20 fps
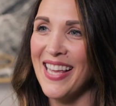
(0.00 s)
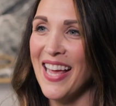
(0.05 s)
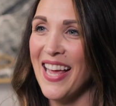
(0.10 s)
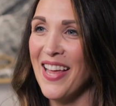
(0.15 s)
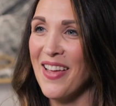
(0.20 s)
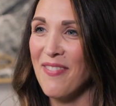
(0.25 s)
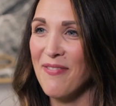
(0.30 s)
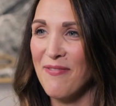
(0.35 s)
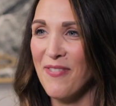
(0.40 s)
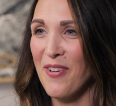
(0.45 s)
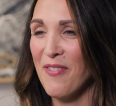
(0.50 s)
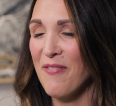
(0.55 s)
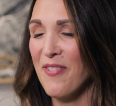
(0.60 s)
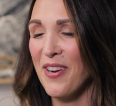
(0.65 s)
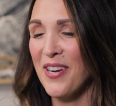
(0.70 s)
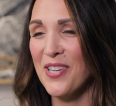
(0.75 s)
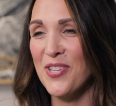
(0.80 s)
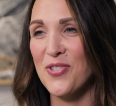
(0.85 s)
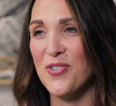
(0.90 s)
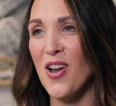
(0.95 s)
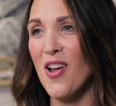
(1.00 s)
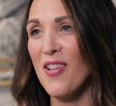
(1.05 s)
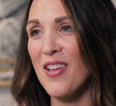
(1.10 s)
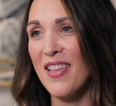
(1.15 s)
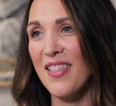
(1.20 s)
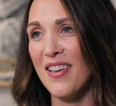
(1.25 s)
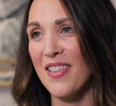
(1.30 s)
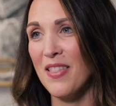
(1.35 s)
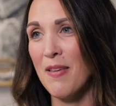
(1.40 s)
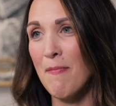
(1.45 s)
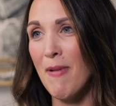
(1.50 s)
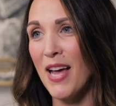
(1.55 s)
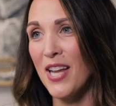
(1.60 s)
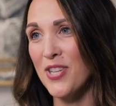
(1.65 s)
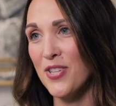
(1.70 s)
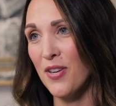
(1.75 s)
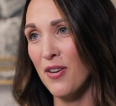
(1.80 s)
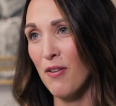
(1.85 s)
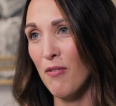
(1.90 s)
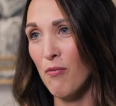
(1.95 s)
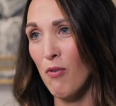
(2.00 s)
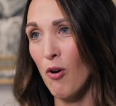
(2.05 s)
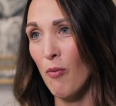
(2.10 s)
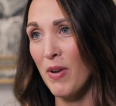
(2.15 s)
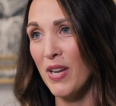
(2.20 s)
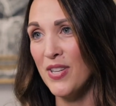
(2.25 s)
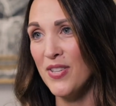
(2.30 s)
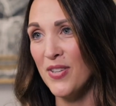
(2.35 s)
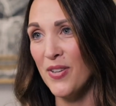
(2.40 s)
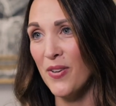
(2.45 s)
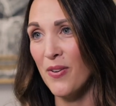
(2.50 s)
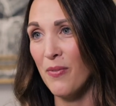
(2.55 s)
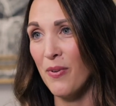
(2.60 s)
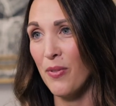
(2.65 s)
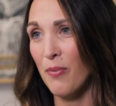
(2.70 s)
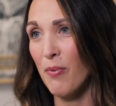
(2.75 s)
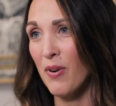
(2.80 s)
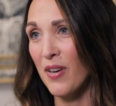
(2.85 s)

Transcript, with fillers: I felt very strongly that the magic of what we do with